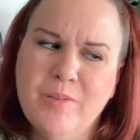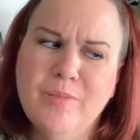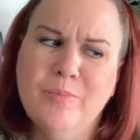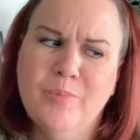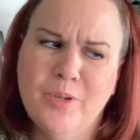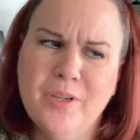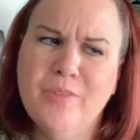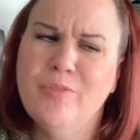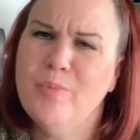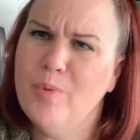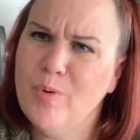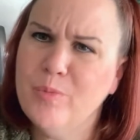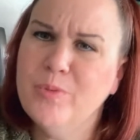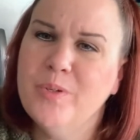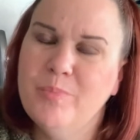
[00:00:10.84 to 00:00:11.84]
of the
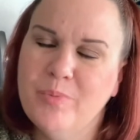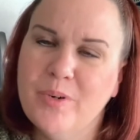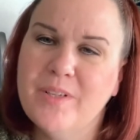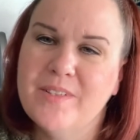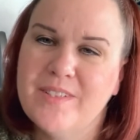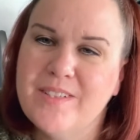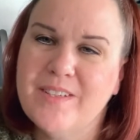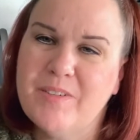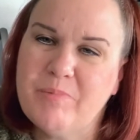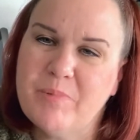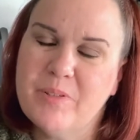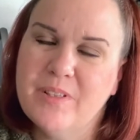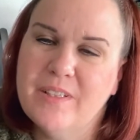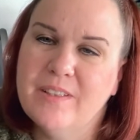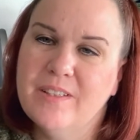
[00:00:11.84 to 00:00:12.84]
only breads that I
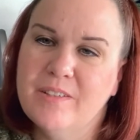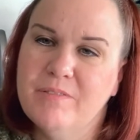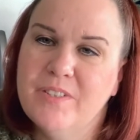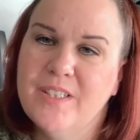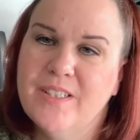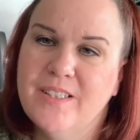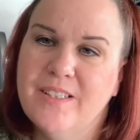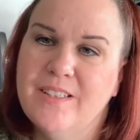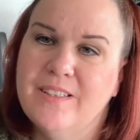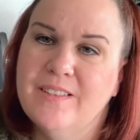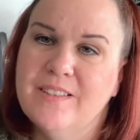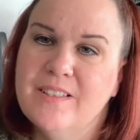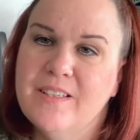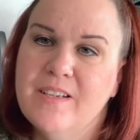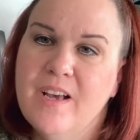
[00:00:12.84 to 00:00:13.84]
really love to
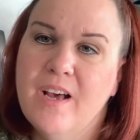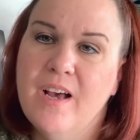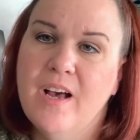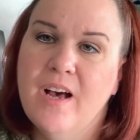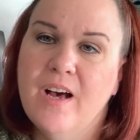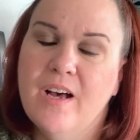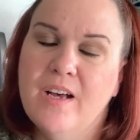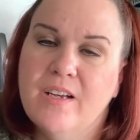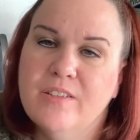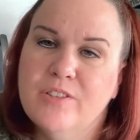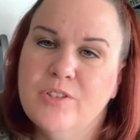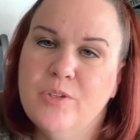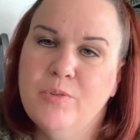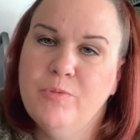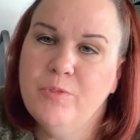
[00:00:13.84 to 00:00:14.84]
eat.
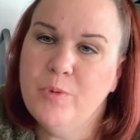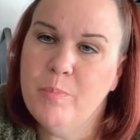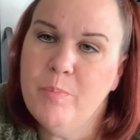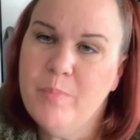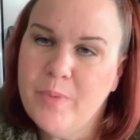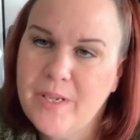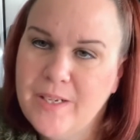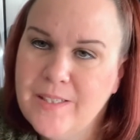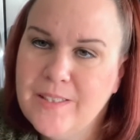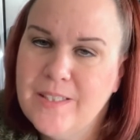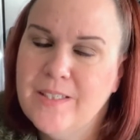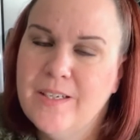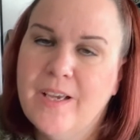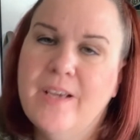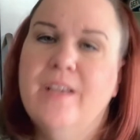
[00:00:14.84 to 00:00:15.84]
So for me
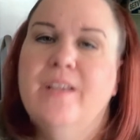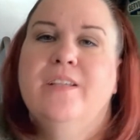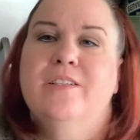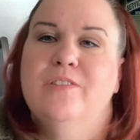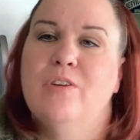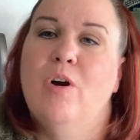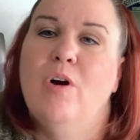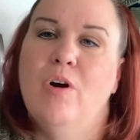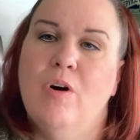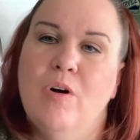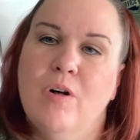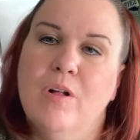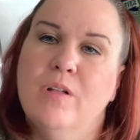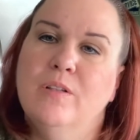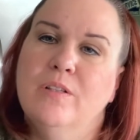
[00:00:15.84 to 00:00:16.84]
tonight, it's
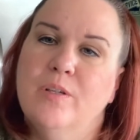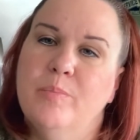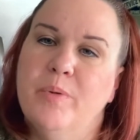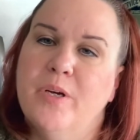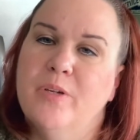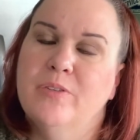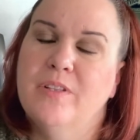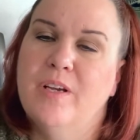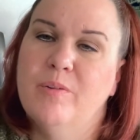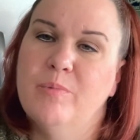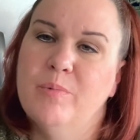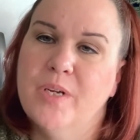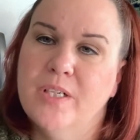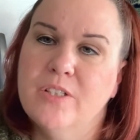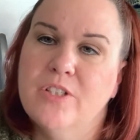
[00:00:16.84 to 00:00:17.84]
all about that
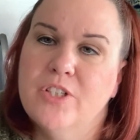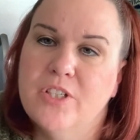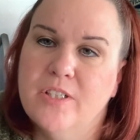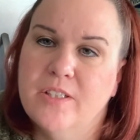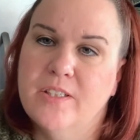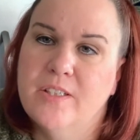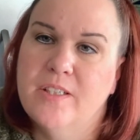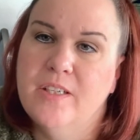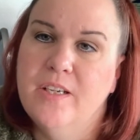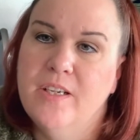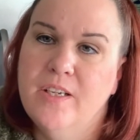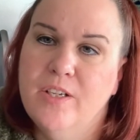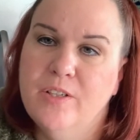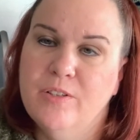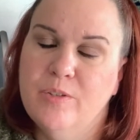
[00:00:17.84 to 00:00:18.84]
red chili.
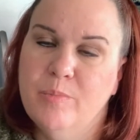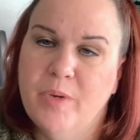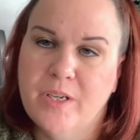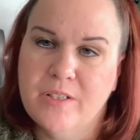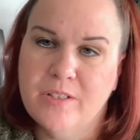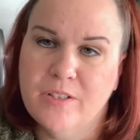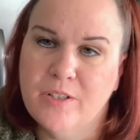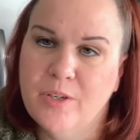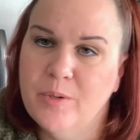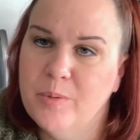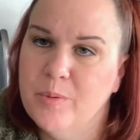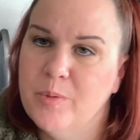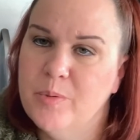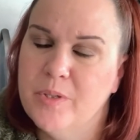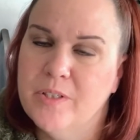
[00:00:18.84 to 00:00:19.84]
New
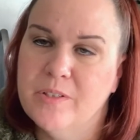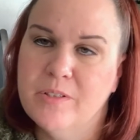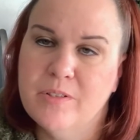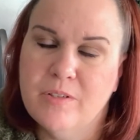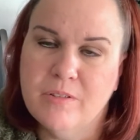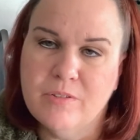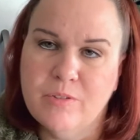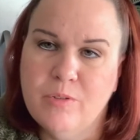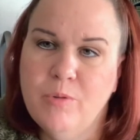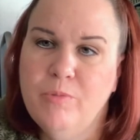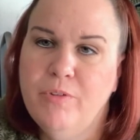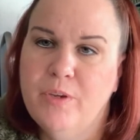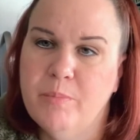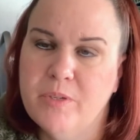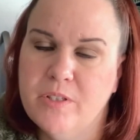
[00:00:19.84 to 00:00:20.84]
Mexico is so
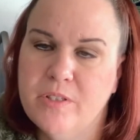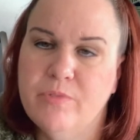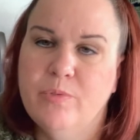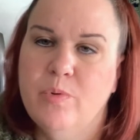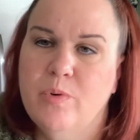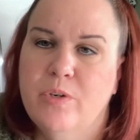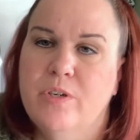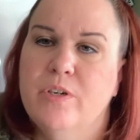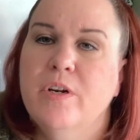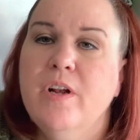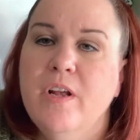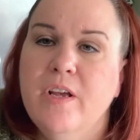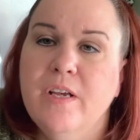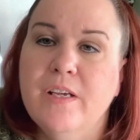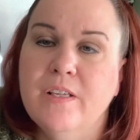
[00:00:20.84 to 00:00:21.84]
famous for
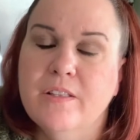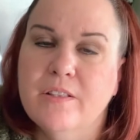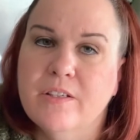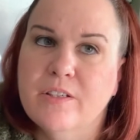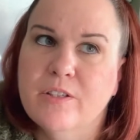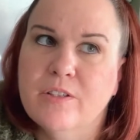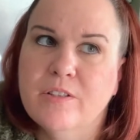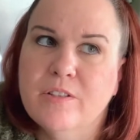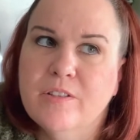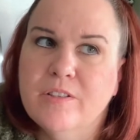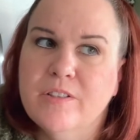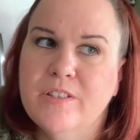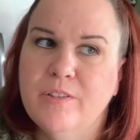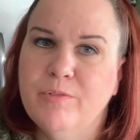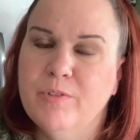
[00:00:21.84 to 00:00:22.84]
their
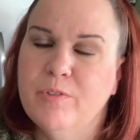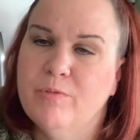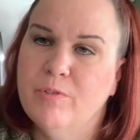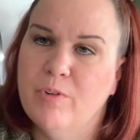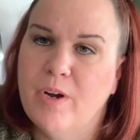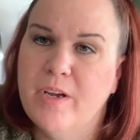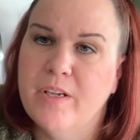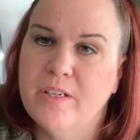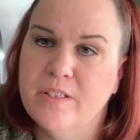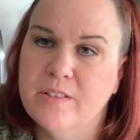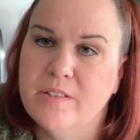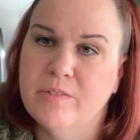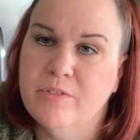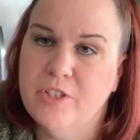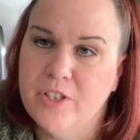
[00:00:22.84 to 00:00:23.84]
different varieties
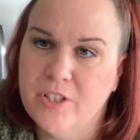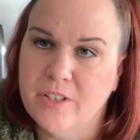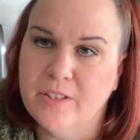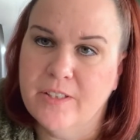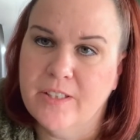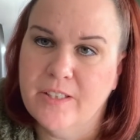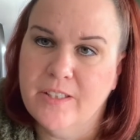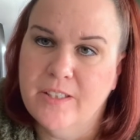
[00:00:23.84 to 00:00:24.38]
of chili.